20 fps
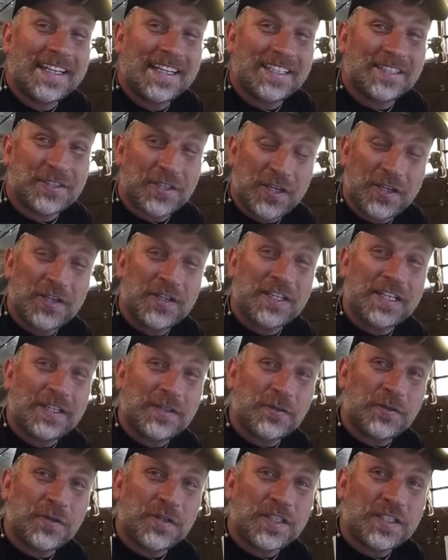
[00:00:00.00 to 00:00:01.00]
It's early
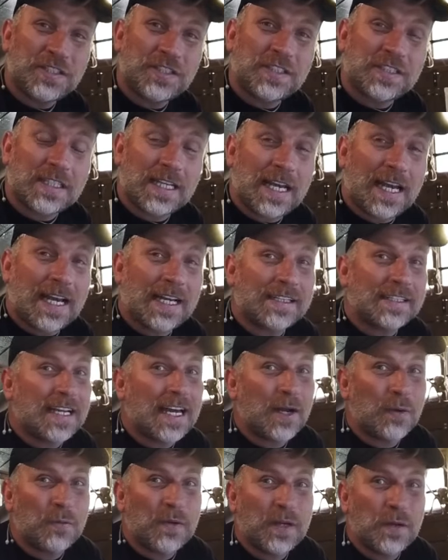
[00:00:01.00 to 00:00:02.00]
August and
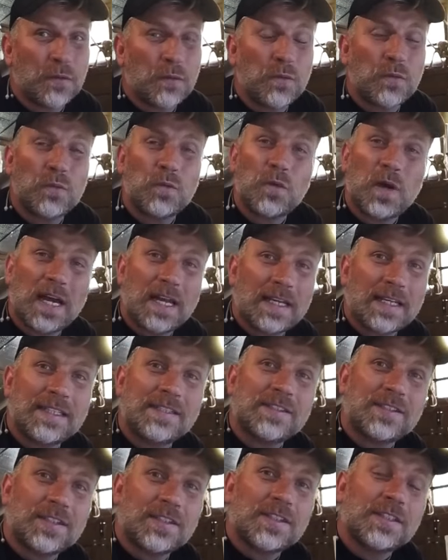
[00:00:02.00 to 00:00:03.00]
now we're well
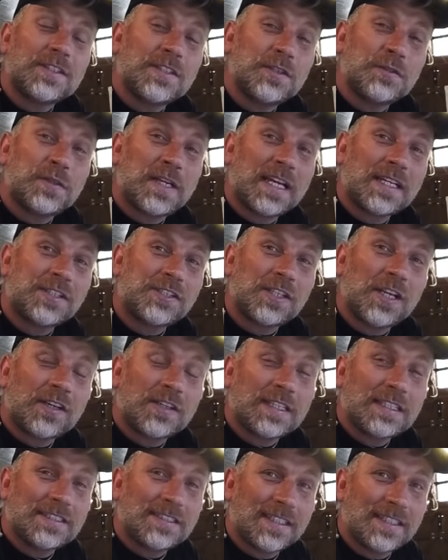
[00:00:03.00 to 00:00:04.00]
into the UK
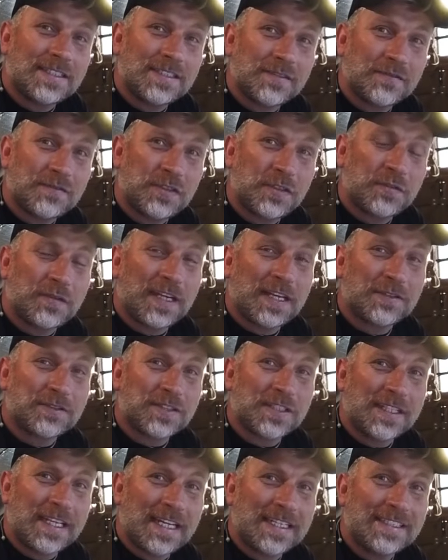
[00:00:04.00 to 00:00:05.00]
sharking season of
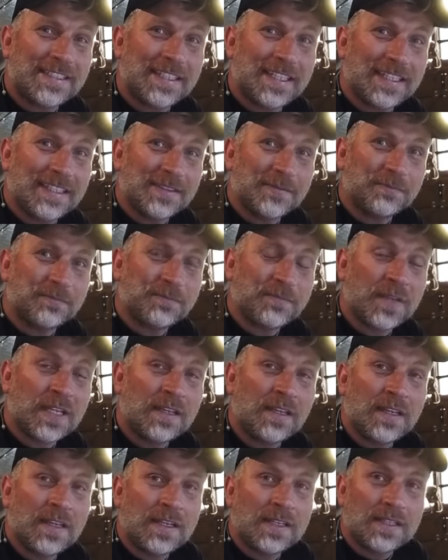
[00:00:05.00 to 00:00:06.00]
2018.
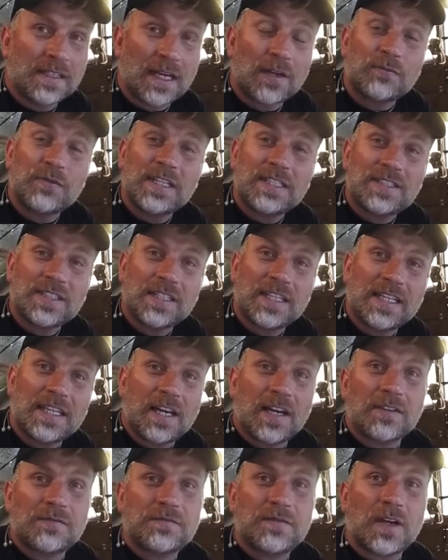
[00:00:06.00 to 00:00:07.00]
Now recently
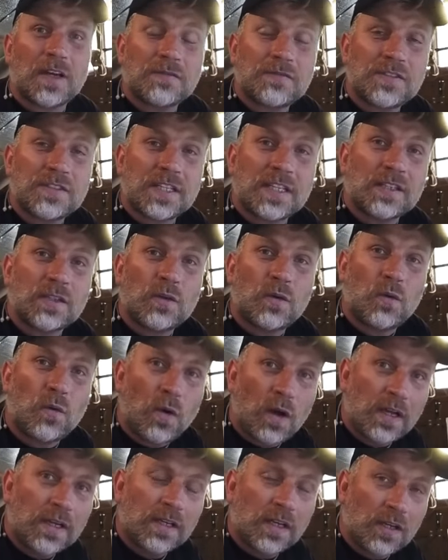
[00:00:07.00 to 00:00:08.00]
I've, I've seen
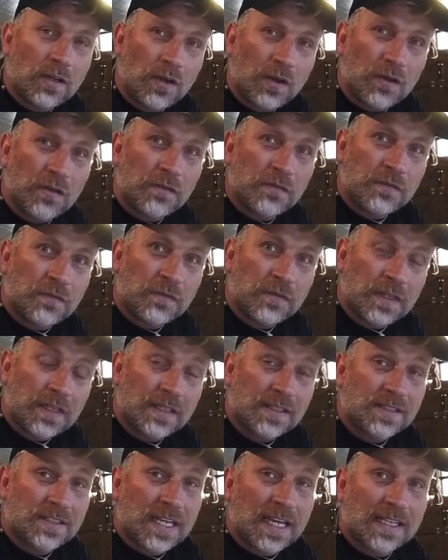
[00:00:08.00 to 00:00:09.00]
quite a lot of
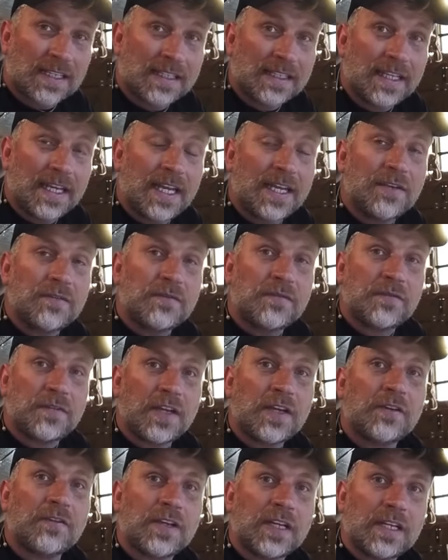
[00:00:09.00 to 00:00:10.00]
uh, sadly
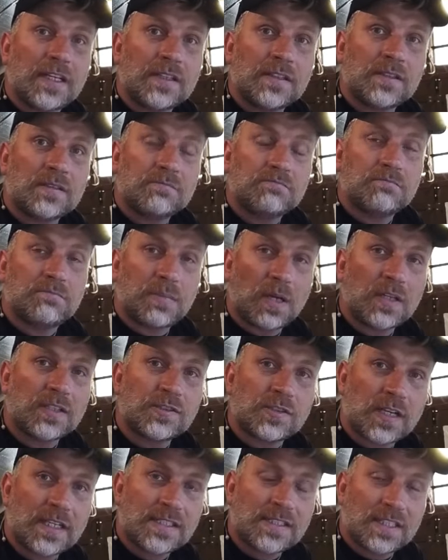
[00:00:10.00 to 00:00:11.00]
inferior bite
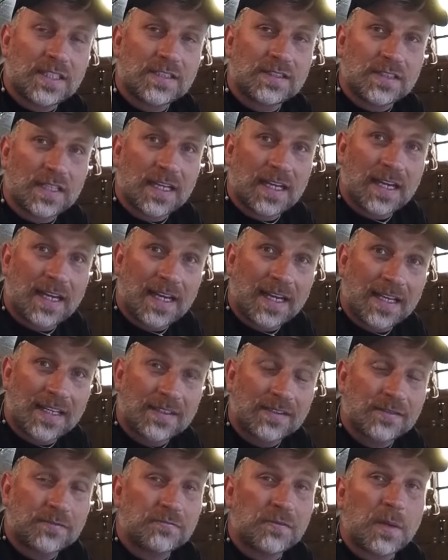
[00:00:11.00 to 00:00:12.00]
traces
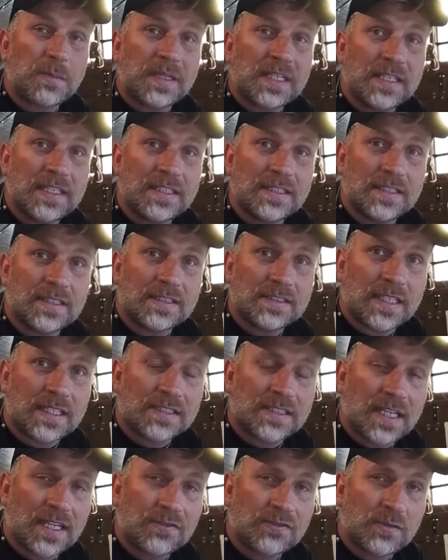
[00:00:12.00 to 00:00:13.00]
and rubbing leaders
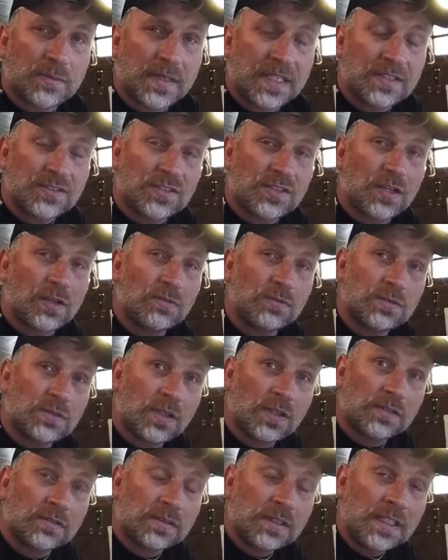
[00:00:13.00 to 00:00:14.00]
etc being sold
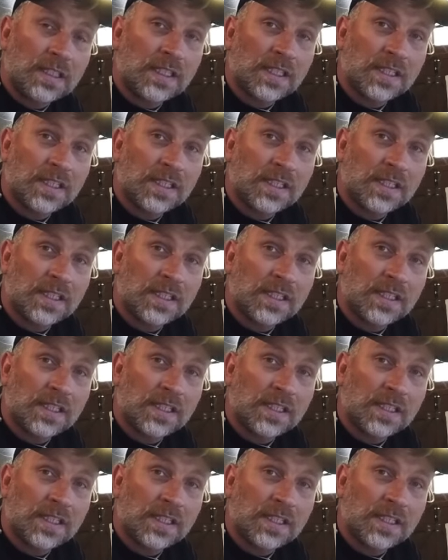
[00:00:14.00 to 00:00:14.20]
on